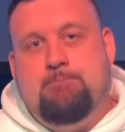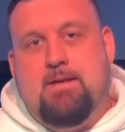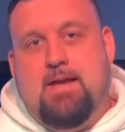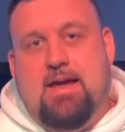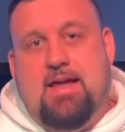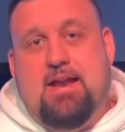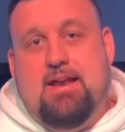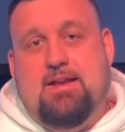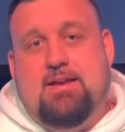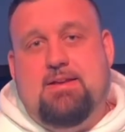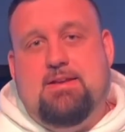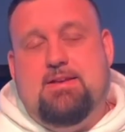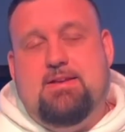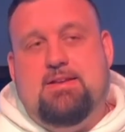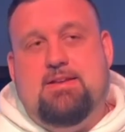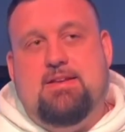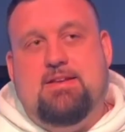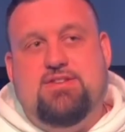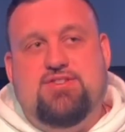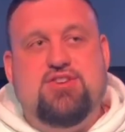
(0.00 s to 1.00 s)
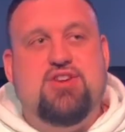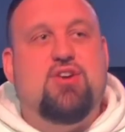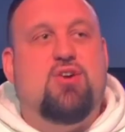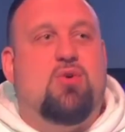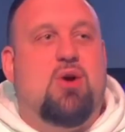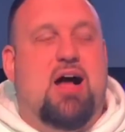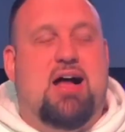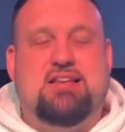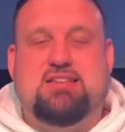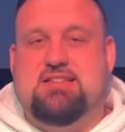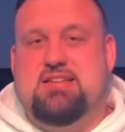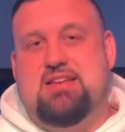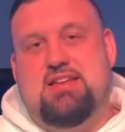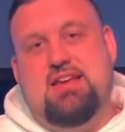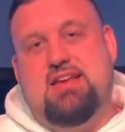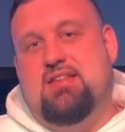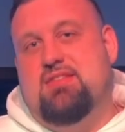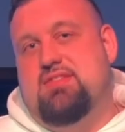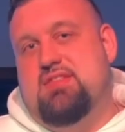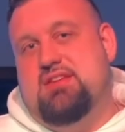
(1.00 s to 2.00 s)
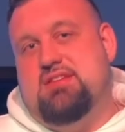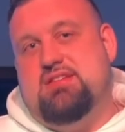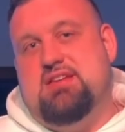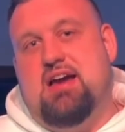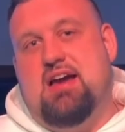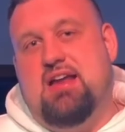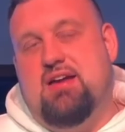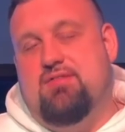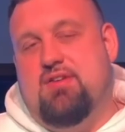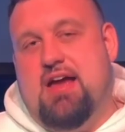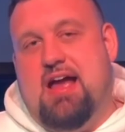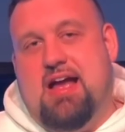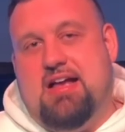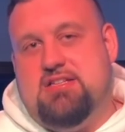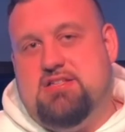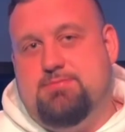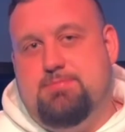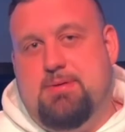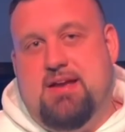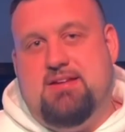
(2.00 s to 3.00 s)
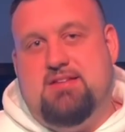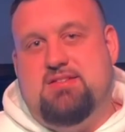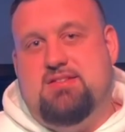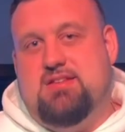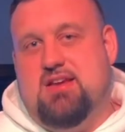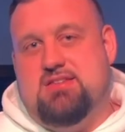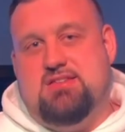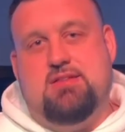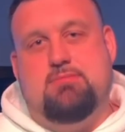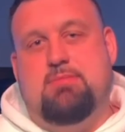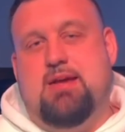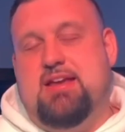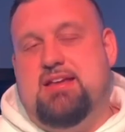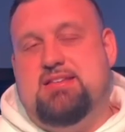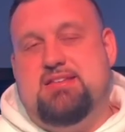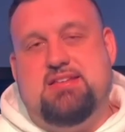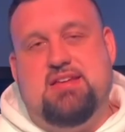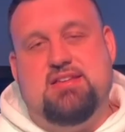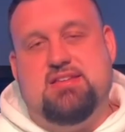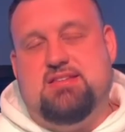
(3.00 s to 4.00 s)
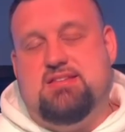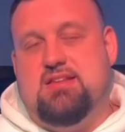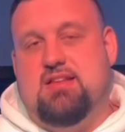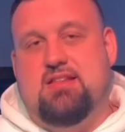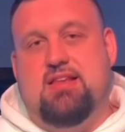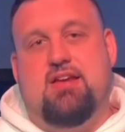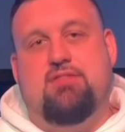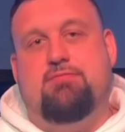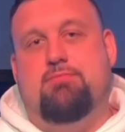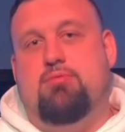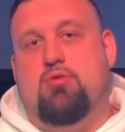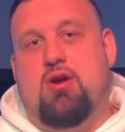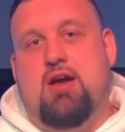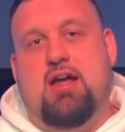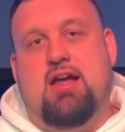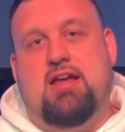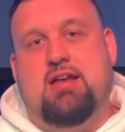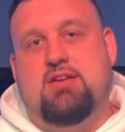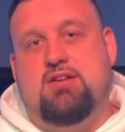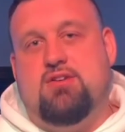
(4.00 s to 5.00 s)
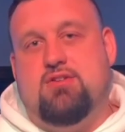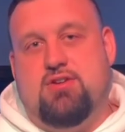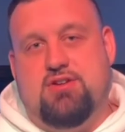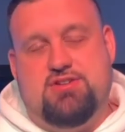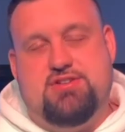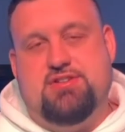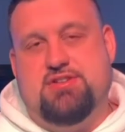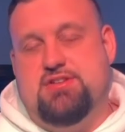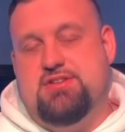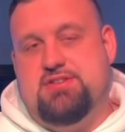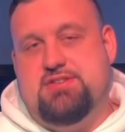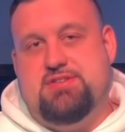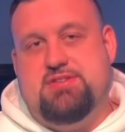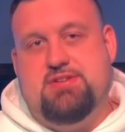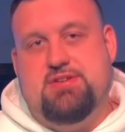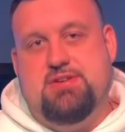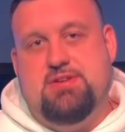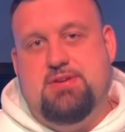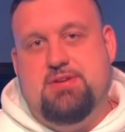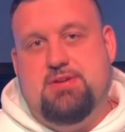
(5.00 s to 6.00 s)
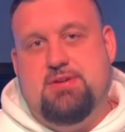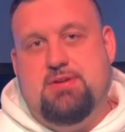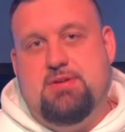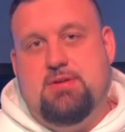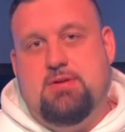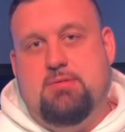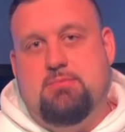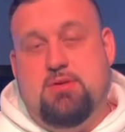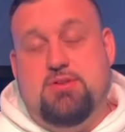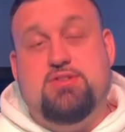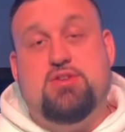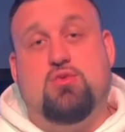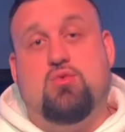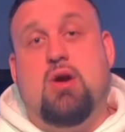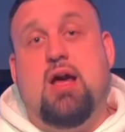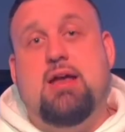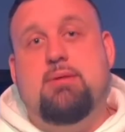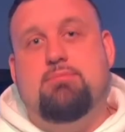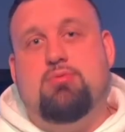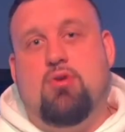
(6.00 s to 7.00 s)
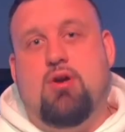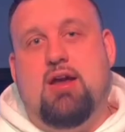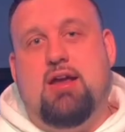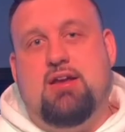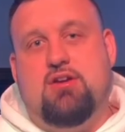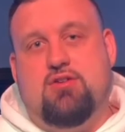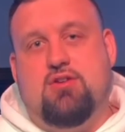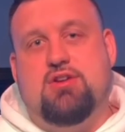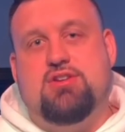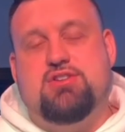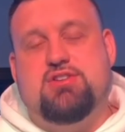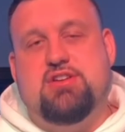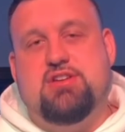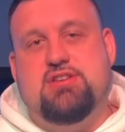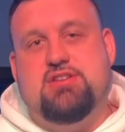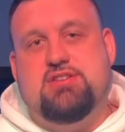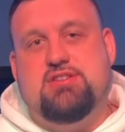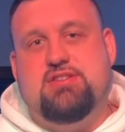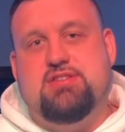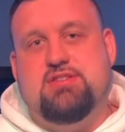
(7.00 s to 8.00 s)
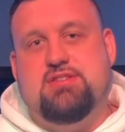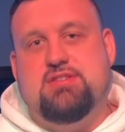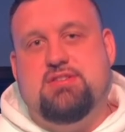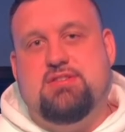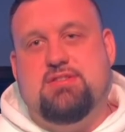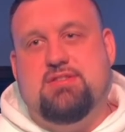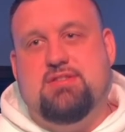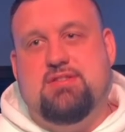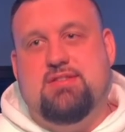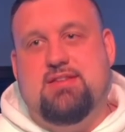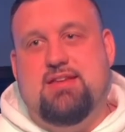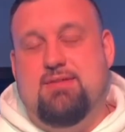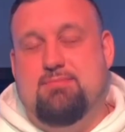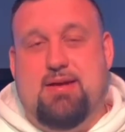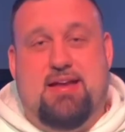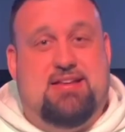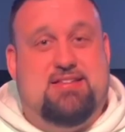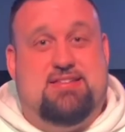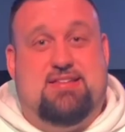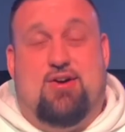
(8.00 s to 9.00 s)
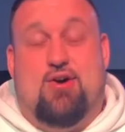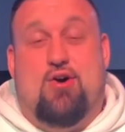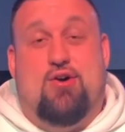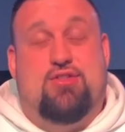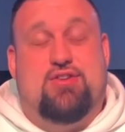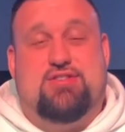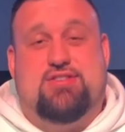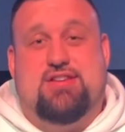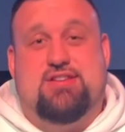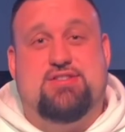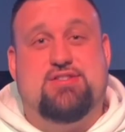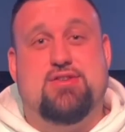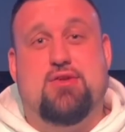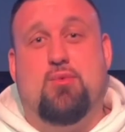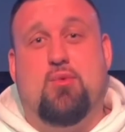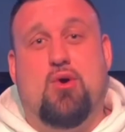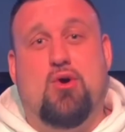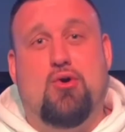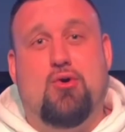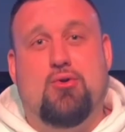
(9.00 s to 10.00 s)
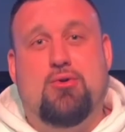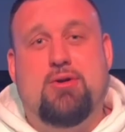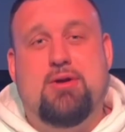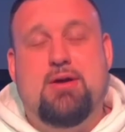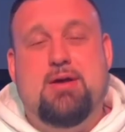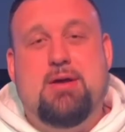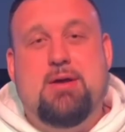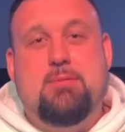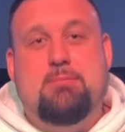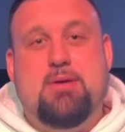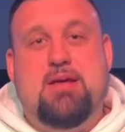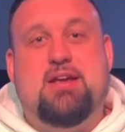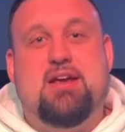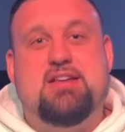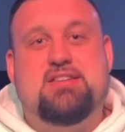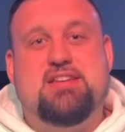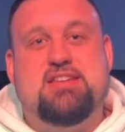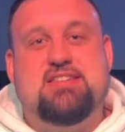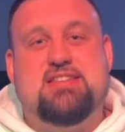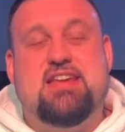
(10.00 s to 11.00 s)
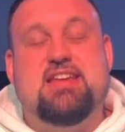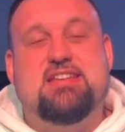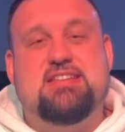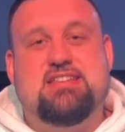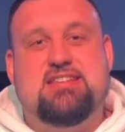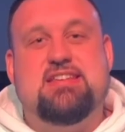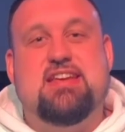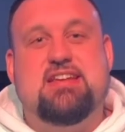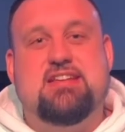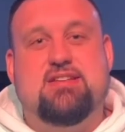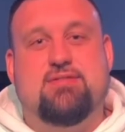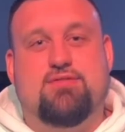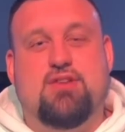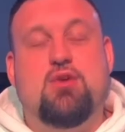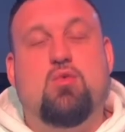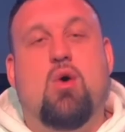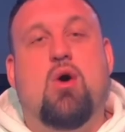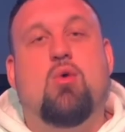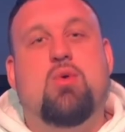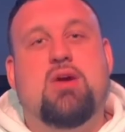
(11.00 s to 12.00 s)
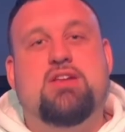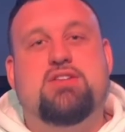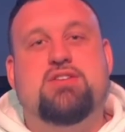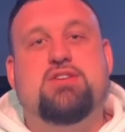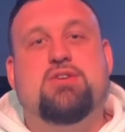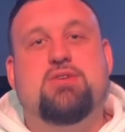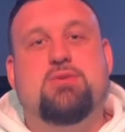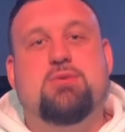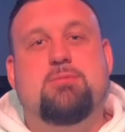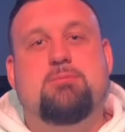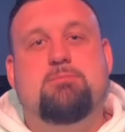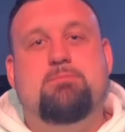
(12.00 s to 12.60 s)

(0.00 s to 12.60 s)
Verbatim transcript: And generosity in this kind of aspect doesn't make sense to left brain Christians, but to right brain Christians, it makes all the sense in the world because it's instinctively what we do.